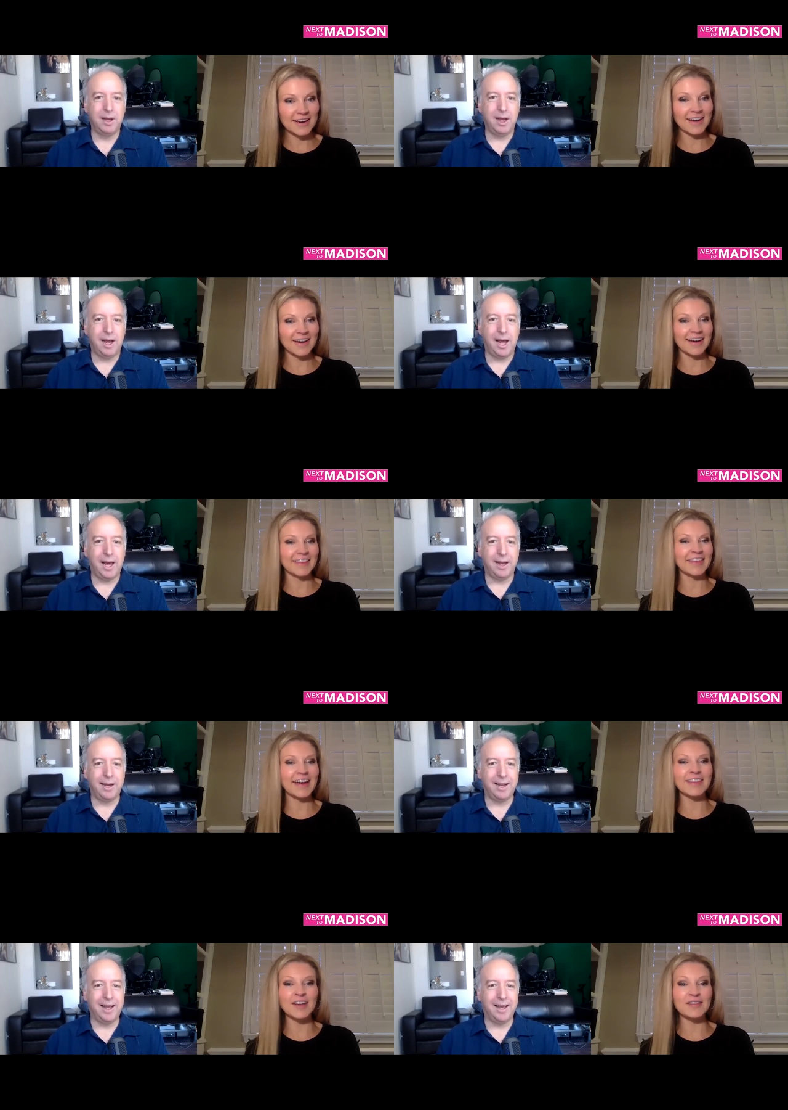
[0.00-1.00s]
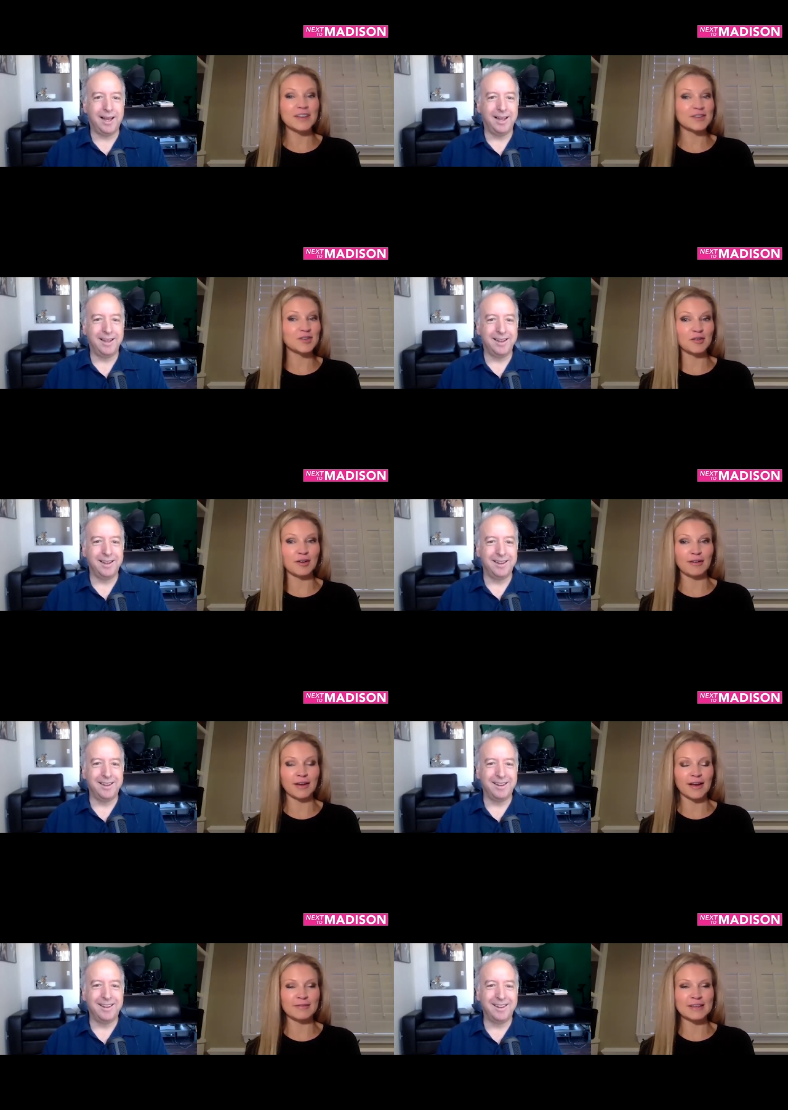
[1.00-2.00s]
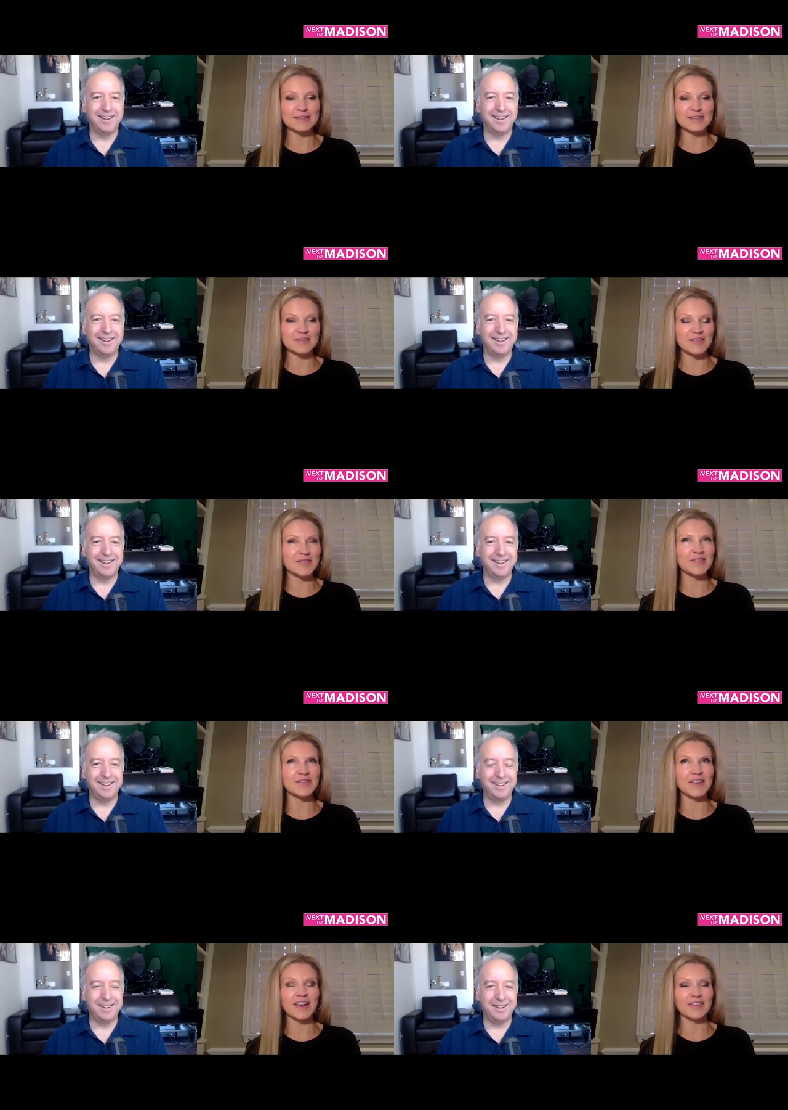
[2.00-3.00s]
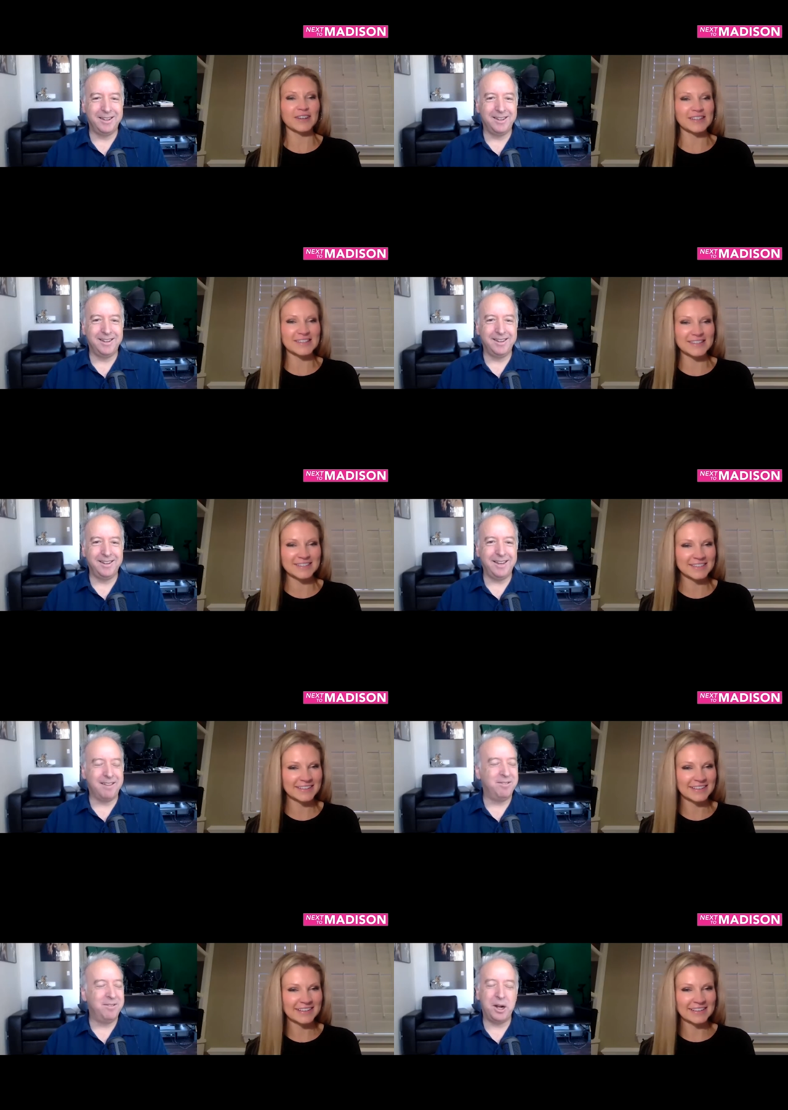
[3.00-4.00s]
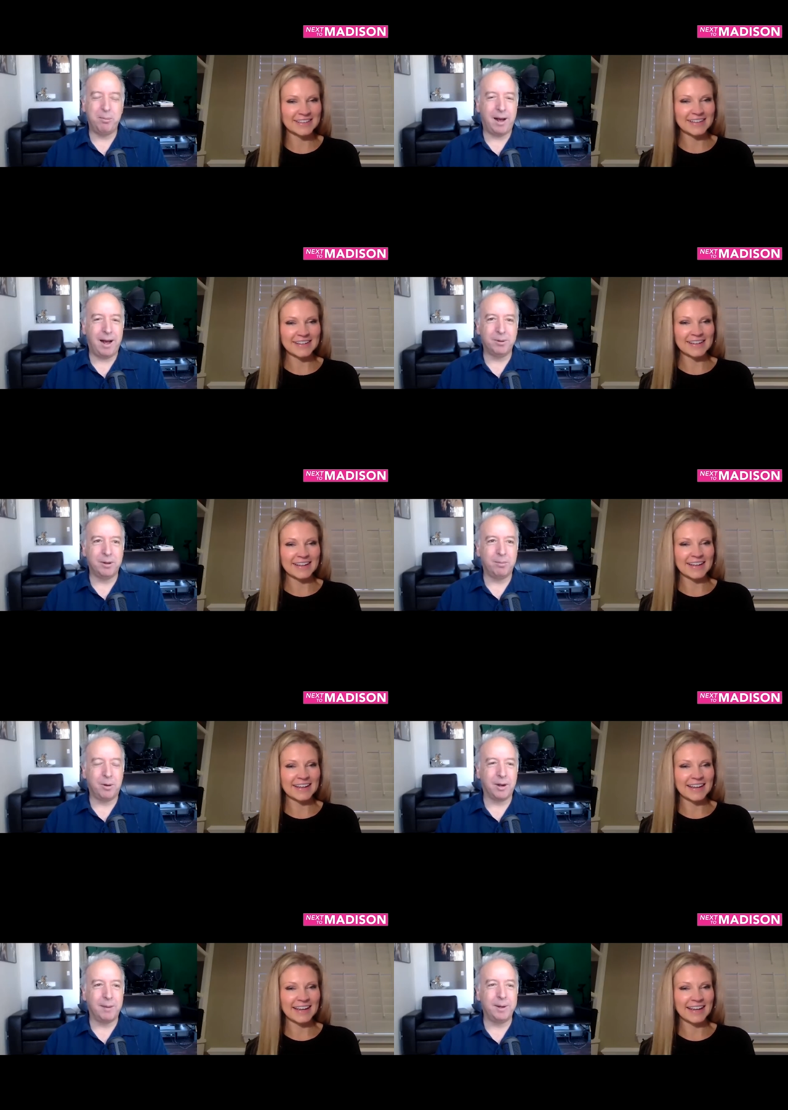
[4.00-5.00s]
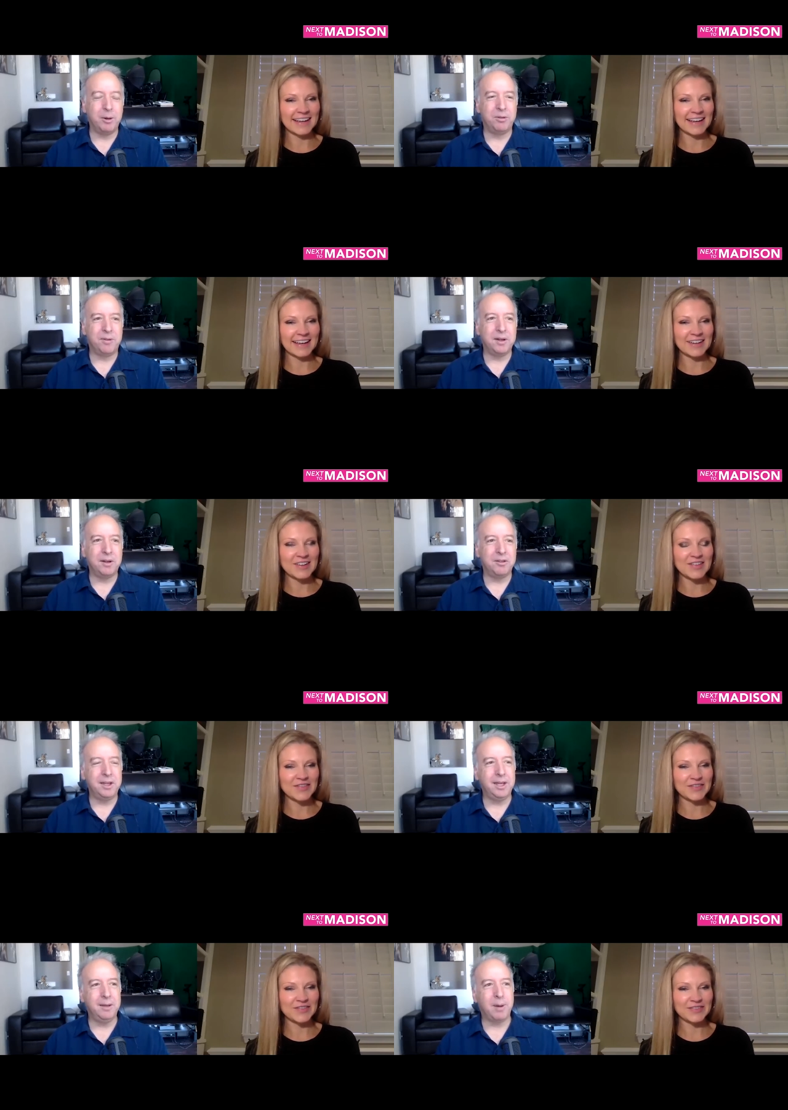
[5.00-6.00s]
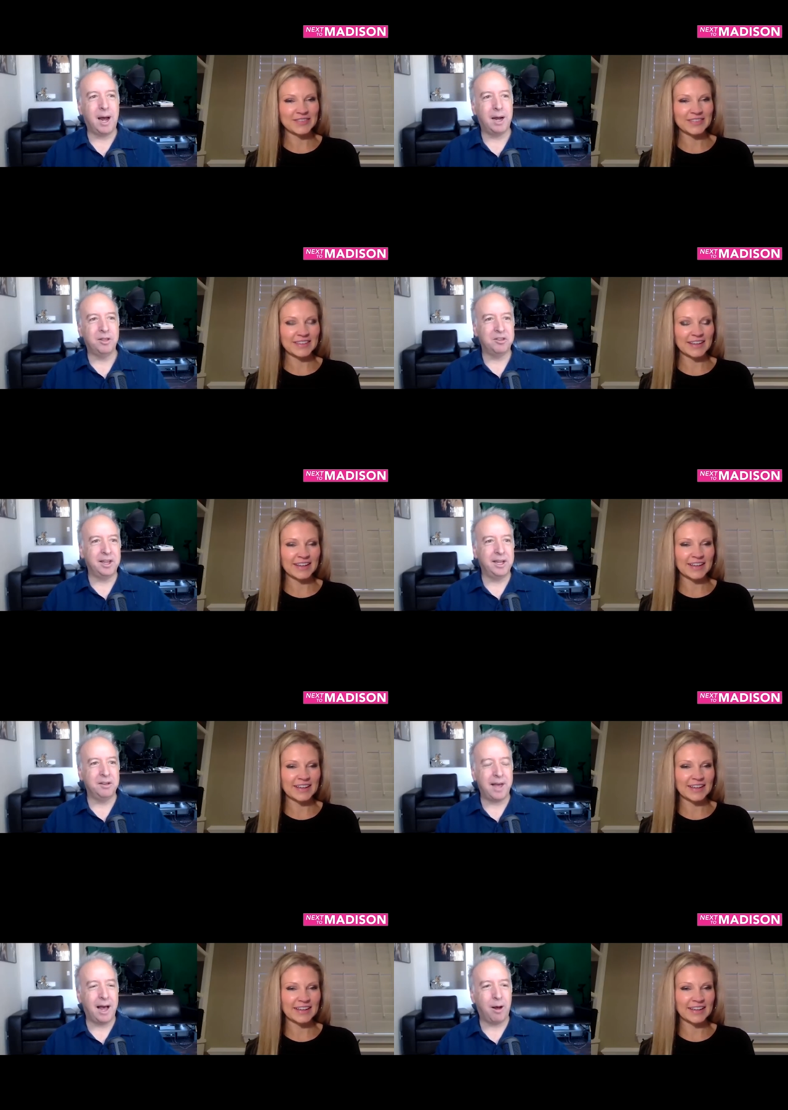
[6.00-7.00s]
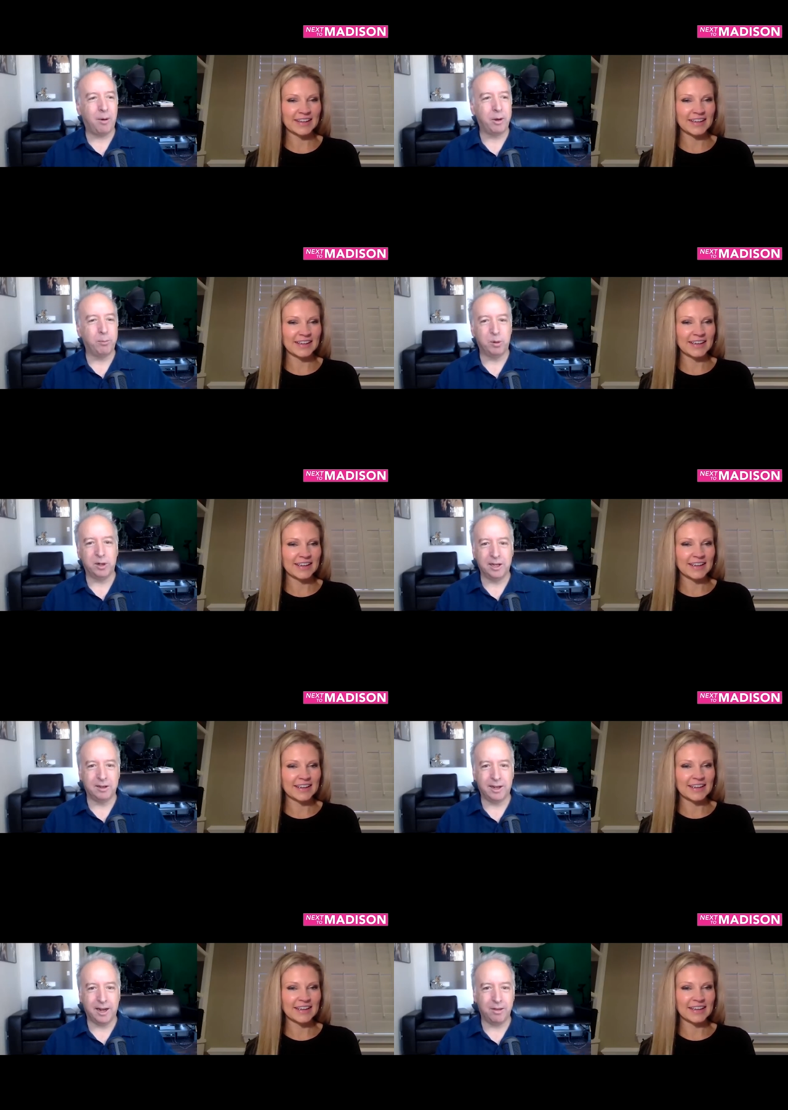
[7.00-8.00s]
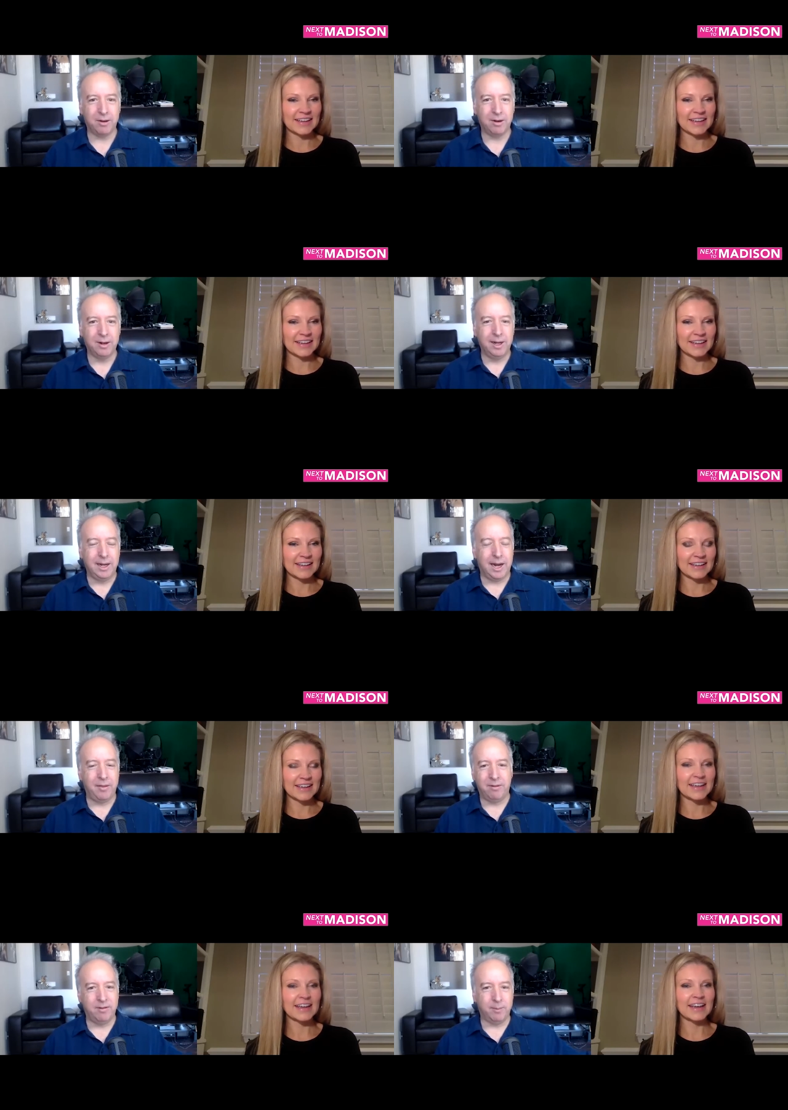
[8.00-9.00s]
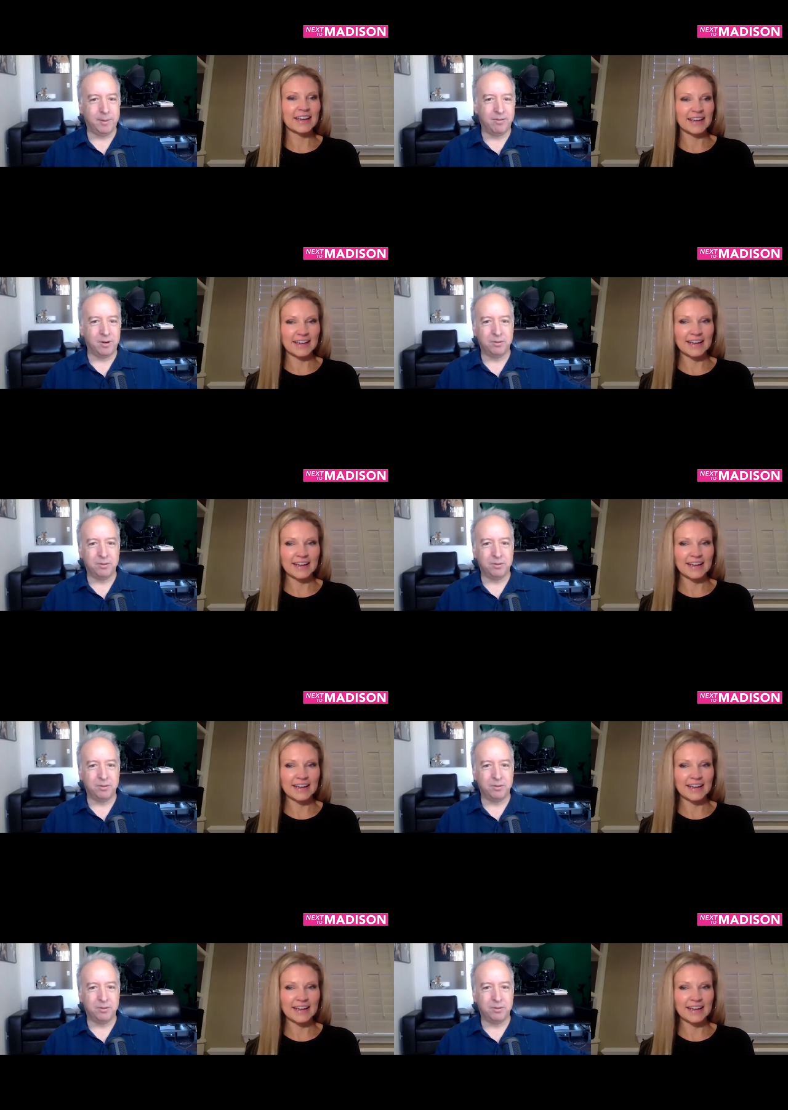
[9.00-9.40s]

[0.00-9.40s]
Speaker 1: and I love that show growing up. That was one of my favorites.
Speaker 2: Yeah, very popular program, and it was fun to see behind the scenes how they were putting it together, and they're filming the first